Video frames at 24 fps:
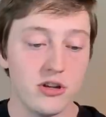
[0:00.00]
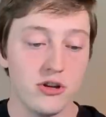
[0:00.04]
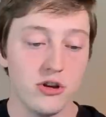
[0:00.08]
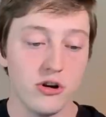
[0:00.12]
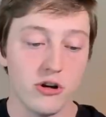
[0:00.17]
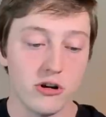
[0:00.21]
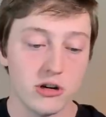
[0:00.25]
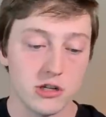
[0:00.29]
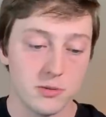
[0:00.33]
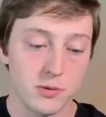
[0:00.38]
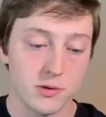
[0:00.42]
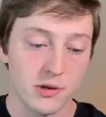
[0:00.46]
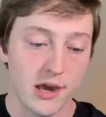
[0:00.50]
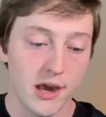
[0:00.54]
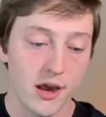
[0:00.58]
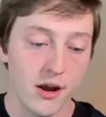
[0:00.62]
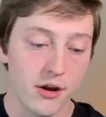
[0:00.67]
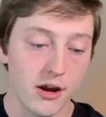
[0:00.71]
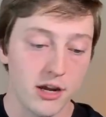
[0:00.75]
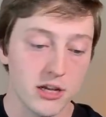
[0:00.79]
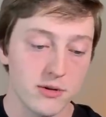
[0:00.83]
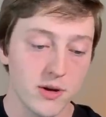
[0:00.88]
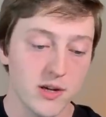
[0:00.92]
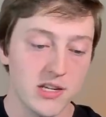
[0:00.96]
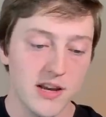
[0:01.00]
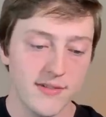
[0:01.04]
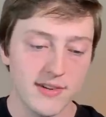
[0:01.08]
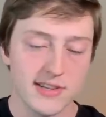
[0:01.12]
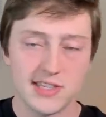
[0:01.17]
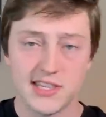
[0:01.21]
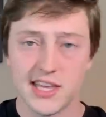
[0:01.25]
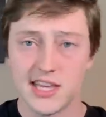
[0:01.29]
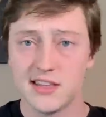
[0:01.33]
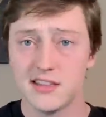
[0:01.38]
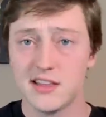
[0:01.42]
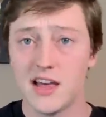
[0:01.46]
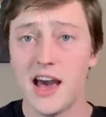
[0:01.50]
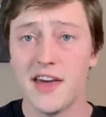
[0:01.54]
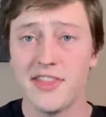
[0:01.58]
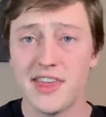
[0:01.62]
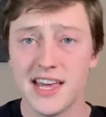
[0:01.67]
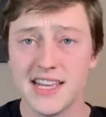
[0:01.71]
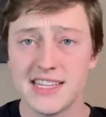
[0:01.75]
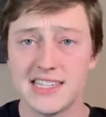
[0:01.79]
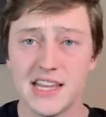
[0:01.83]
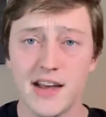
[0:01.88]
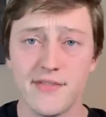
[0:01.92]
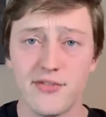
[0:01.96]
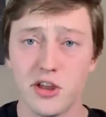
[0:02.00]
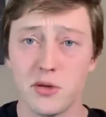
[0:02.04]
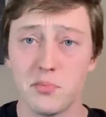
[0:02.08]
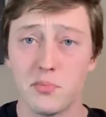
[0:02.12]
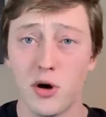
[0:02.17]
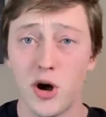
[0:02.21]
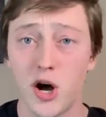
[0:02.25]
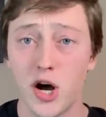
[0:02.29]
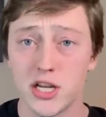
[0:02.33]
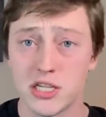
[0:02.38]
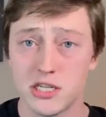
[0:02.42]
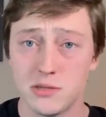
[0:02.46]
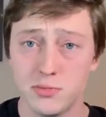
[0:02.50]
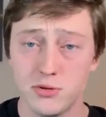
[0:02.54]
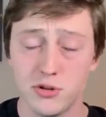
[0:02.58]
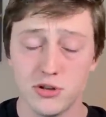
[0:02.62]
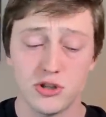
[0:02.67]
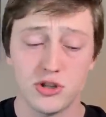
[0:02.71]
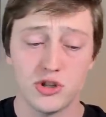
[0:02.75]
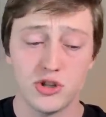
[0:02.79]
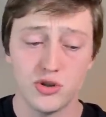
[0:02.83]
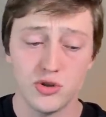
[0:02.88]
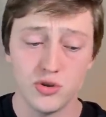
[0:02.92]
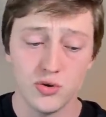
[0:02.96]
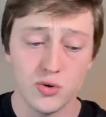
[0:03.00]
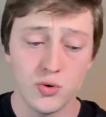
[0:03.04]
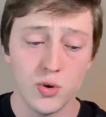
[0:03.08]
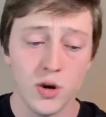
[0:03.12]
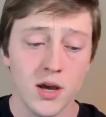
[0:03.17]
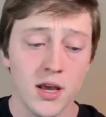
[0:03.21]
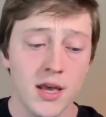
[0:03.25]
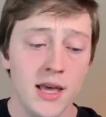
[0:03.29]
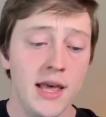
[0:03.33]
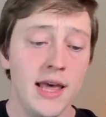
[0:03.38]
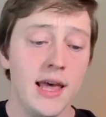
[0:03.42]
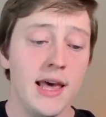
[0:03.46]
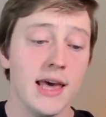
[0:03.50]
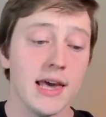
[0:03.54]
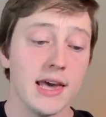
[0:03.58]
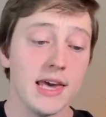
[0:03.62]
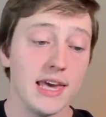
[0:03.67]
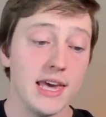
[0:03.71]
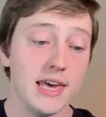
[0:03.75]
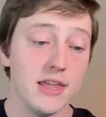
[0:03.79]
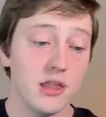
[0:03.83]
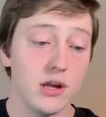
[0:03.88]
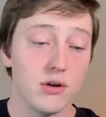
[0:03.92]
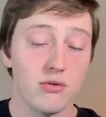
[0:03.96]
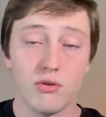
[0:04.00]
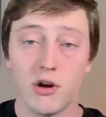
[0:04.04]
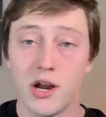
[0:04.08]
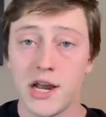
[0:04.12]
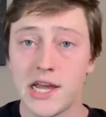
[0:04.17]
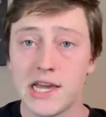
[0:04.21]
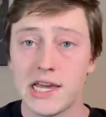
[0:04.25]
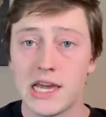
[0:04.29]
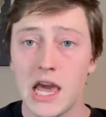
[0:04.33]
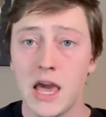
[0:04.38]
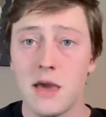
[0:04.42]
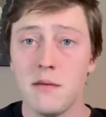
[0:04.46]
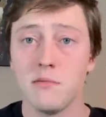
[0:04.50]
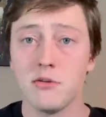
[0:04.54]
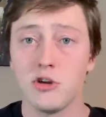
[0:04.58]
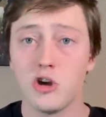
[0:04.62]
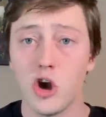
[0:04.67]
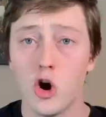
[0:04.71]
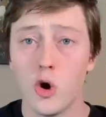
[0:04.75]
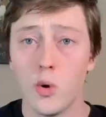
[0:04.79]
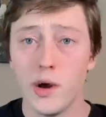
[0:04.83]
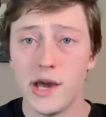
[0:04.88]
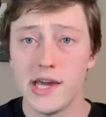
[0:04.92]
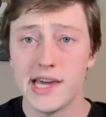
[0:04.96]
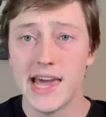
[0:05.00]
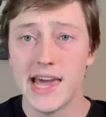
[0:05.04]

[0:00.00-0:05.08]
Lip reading: yards per carry. So I think it's definitely possible to get the running game going